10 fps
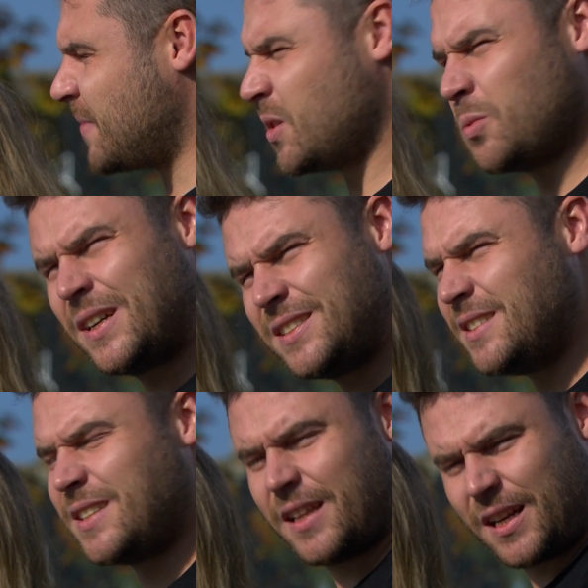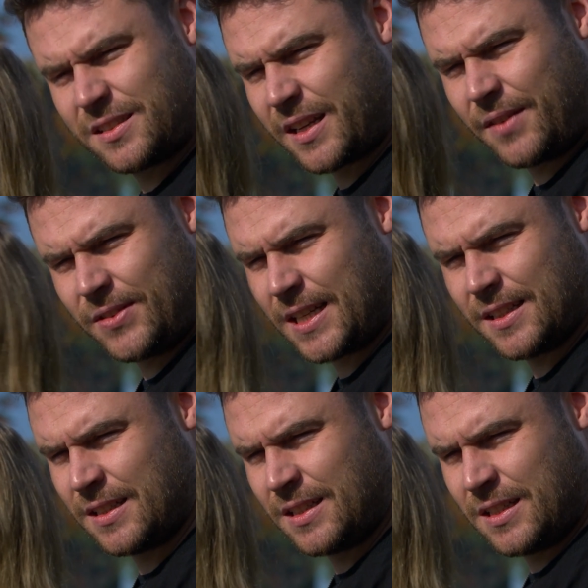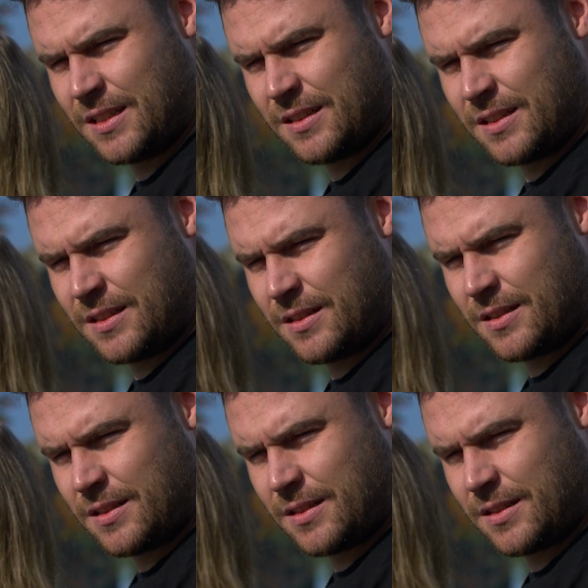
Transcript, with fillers: So why is he saying that to David, then? Well, he's just lying, isn't